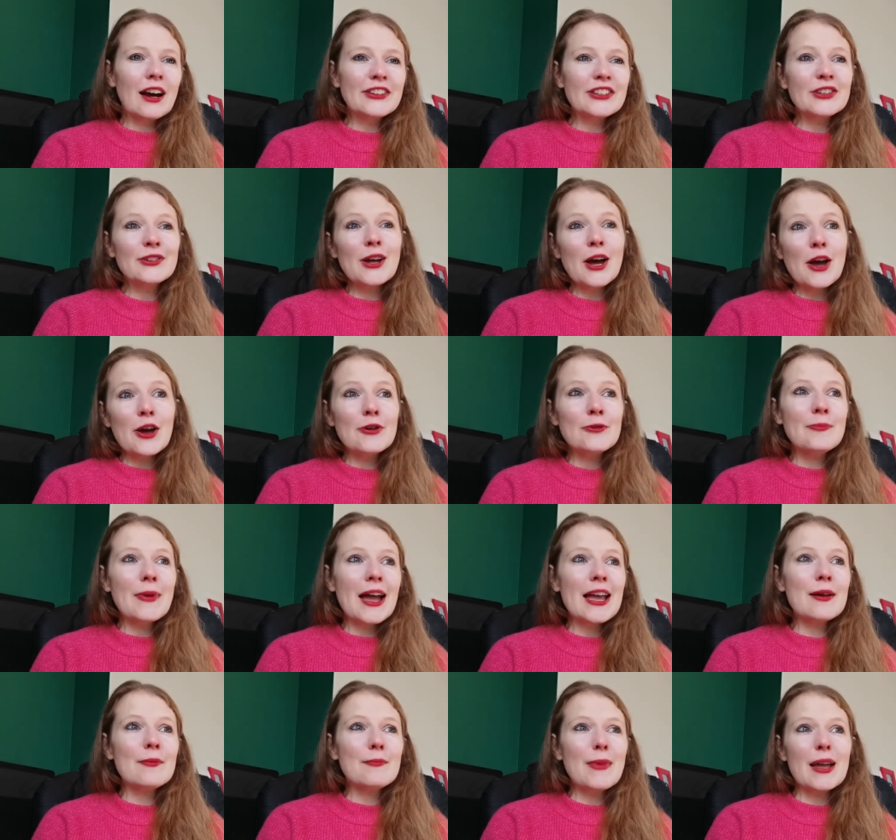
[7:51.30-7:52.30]
I don't know,
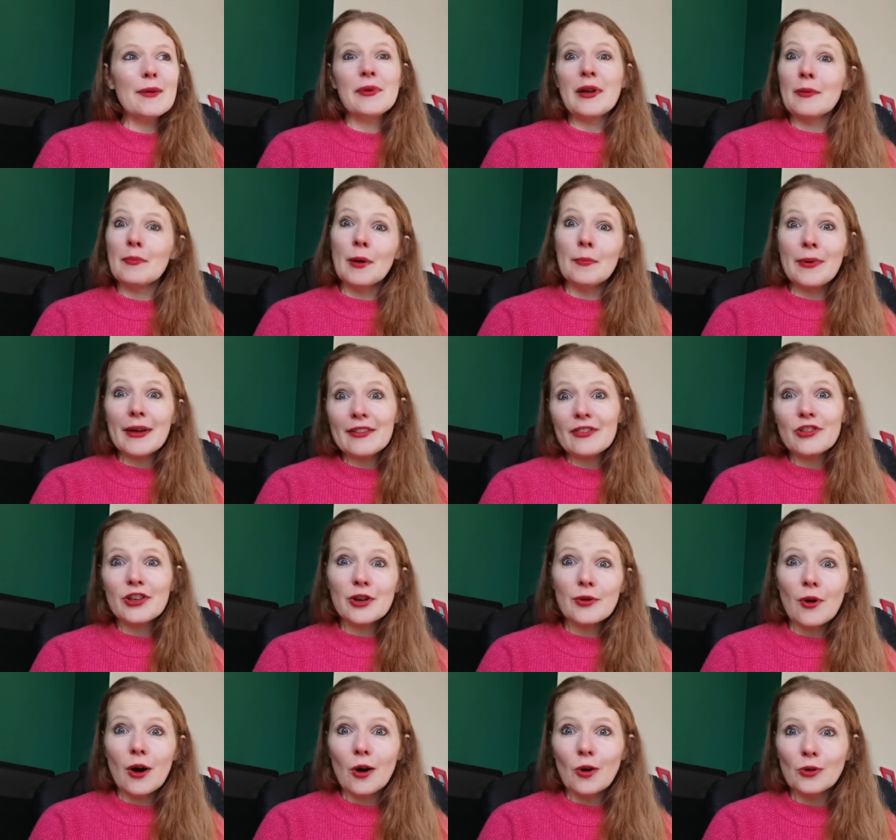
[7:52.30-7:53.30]
may, maybe I'm a bit
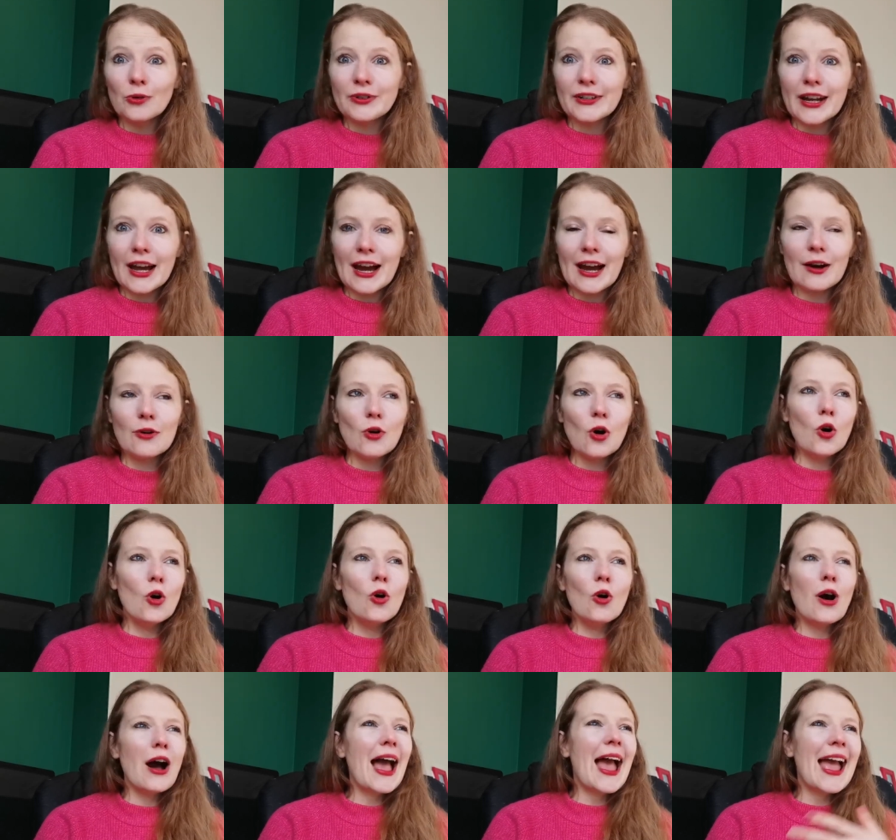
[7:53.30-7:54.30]
too old now,
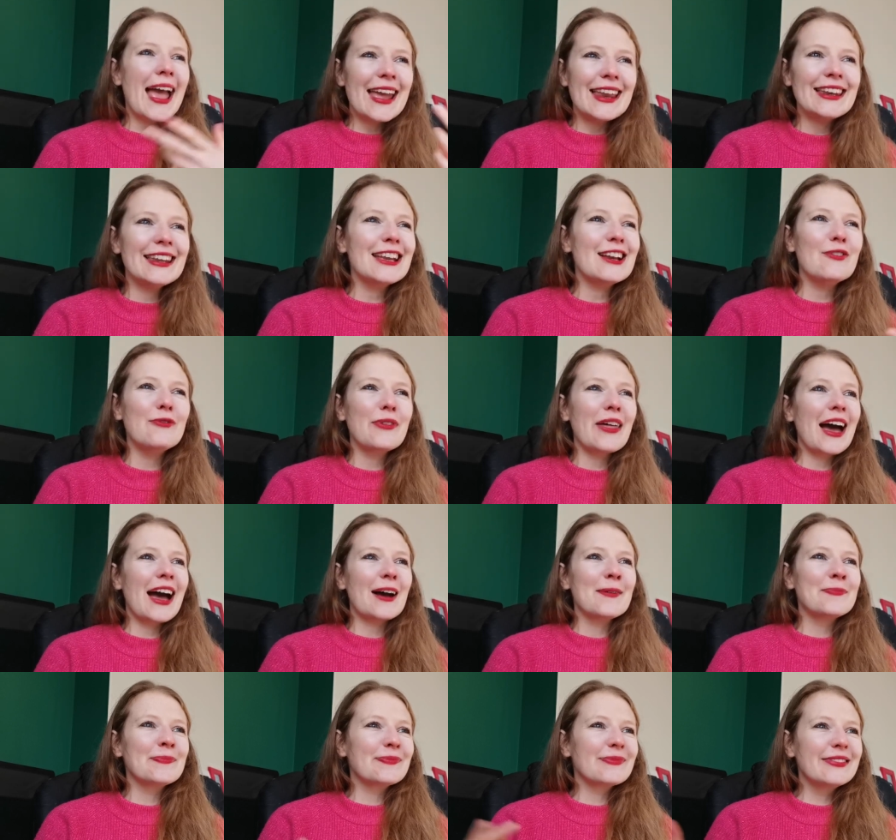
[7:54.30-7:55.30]
or any of
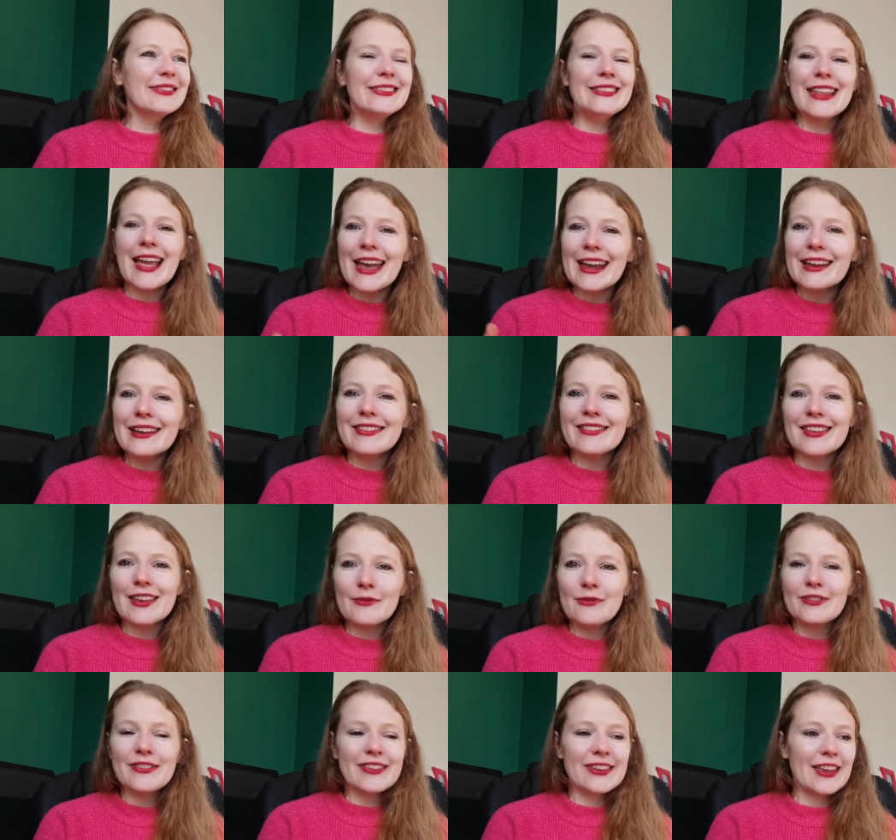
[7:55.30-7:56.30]
that
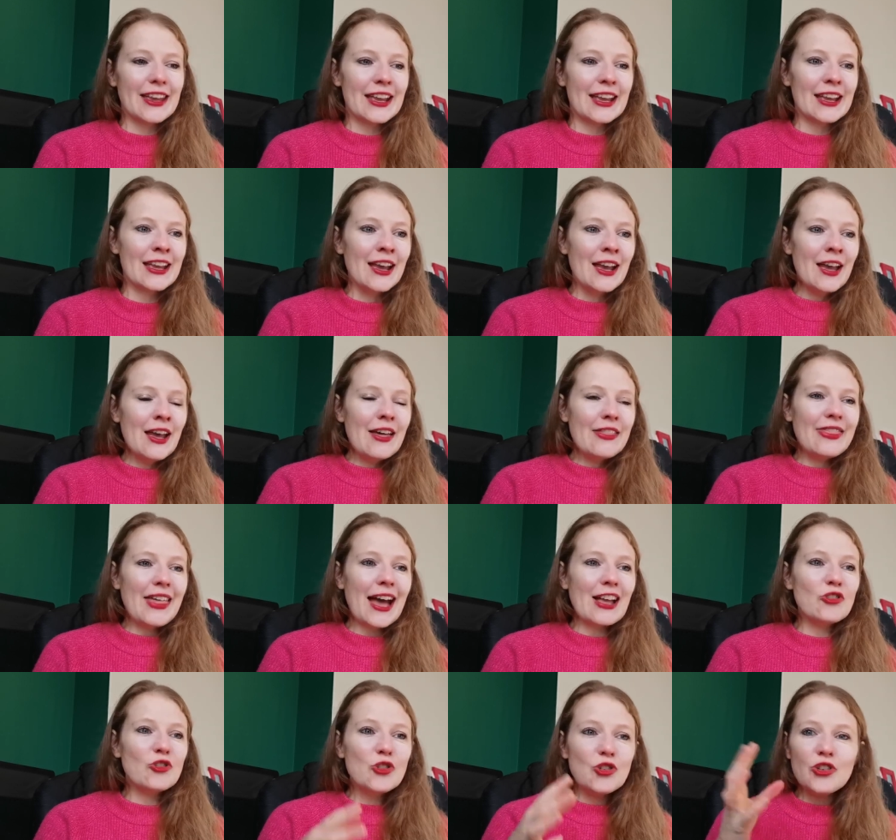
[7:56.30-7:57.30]
negativity
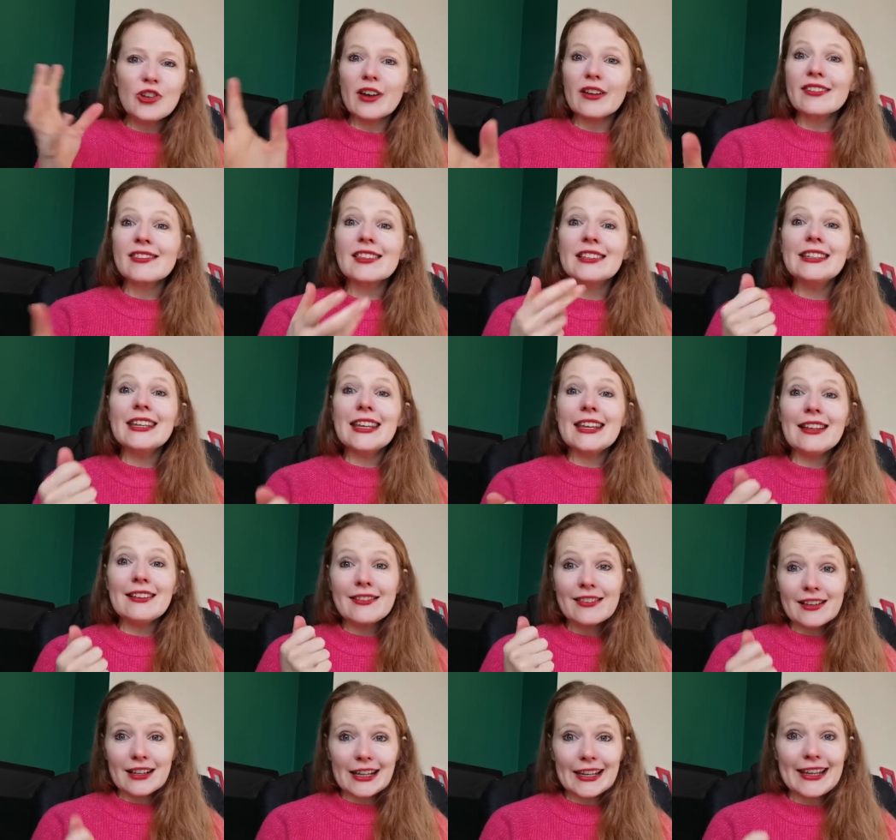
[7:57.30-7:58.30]
that just
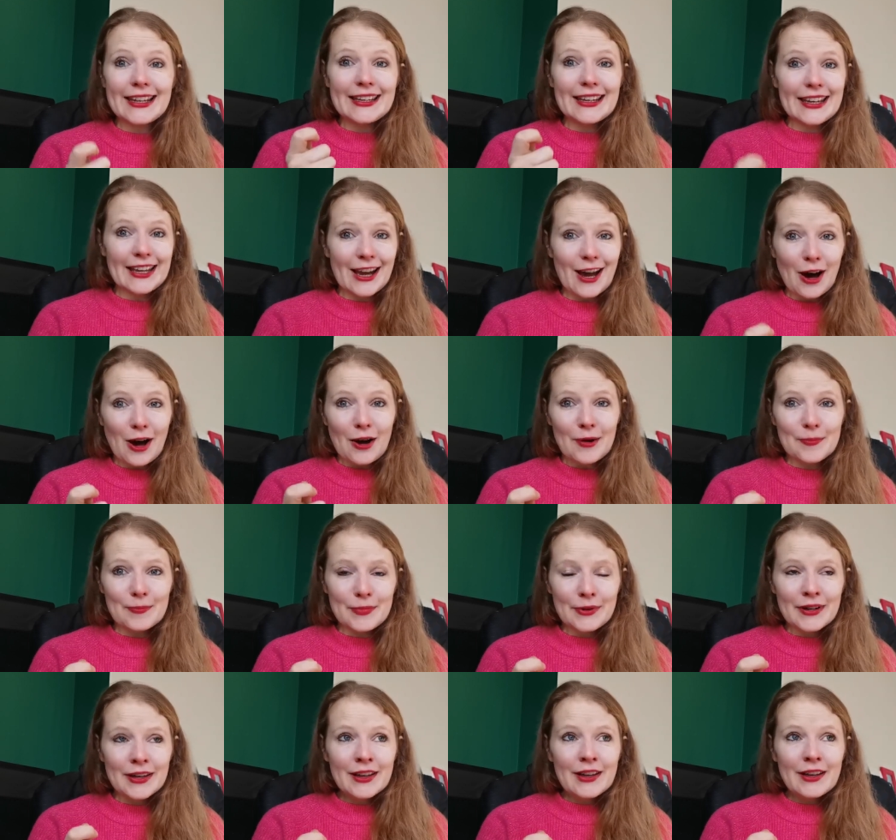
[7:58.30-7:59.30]
needs cleaning
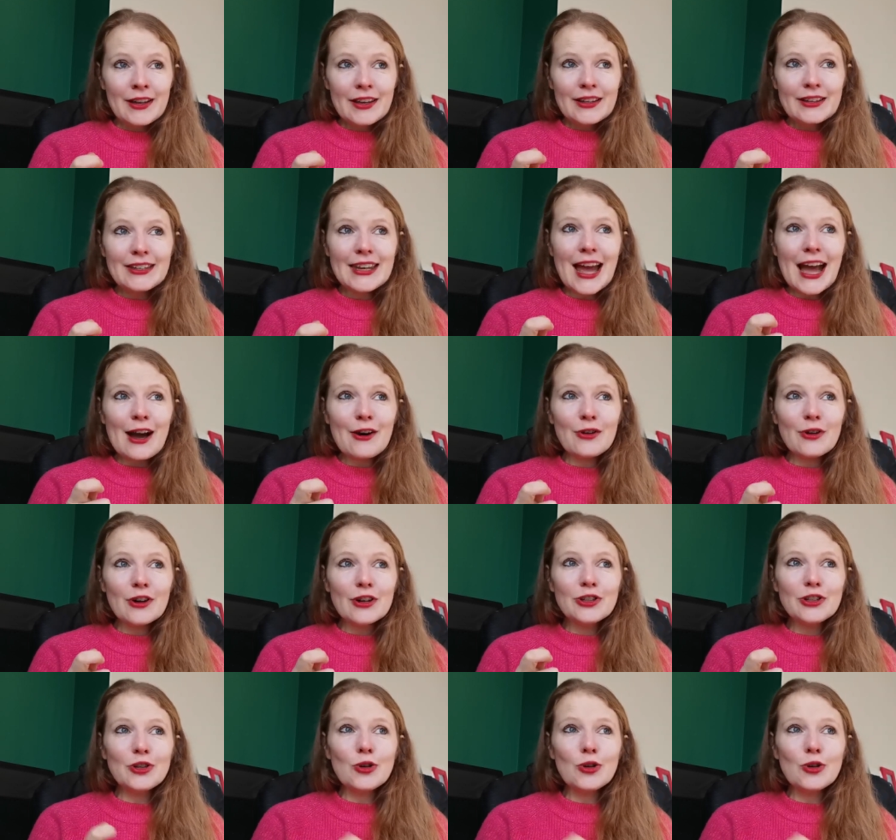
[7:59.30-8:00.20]
up. Now,